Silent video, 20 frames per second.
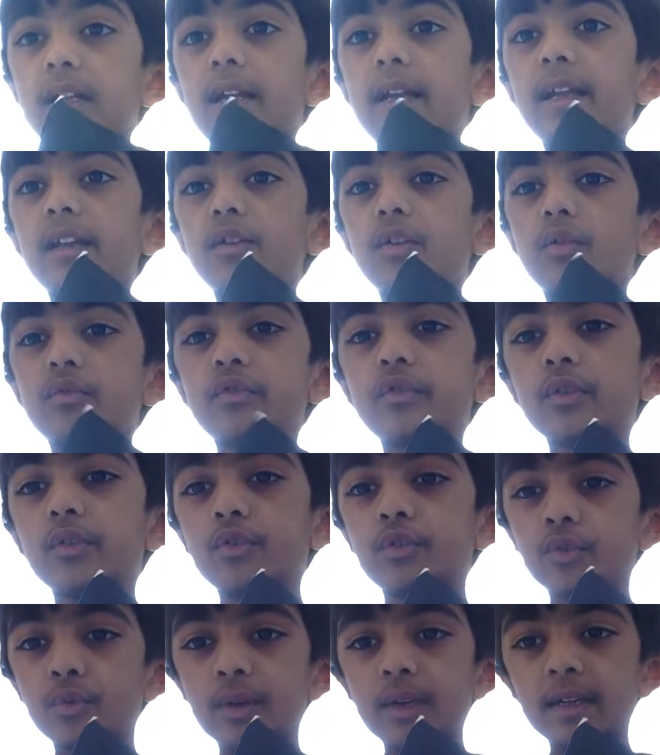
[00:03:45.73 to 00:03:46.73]
and also
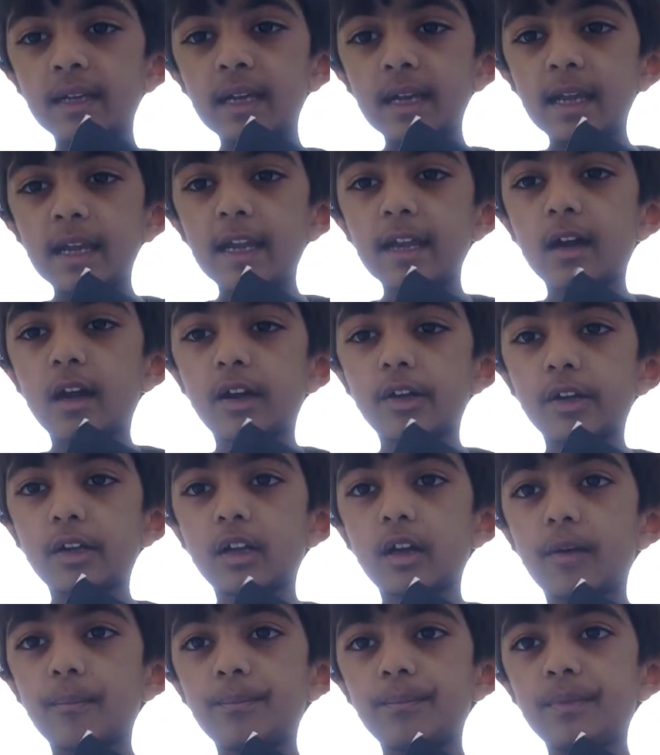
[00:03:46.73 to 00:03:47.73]
doing it on the
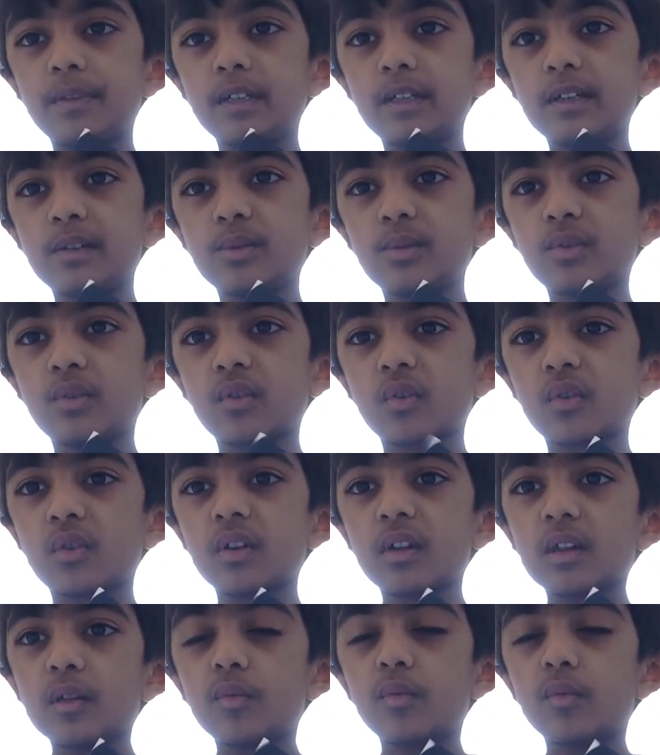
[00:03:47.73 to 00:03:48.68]
computer